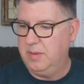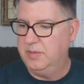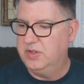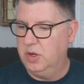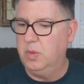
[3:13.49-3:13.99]

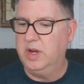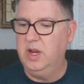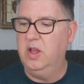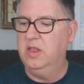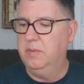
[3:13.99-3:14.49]
I'm still
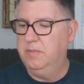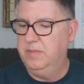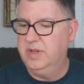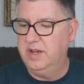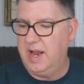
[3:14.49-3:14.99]
working on
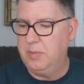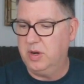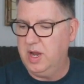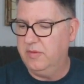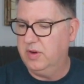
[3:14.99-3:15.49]
the diaper
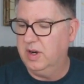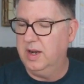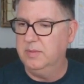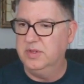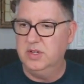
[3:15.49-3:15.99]
cover.
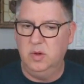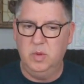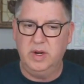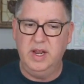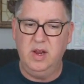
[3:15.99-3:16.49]
I'm still
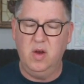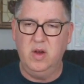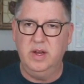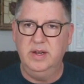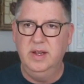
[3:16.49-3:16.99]
working
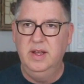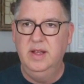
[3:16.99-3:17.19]
on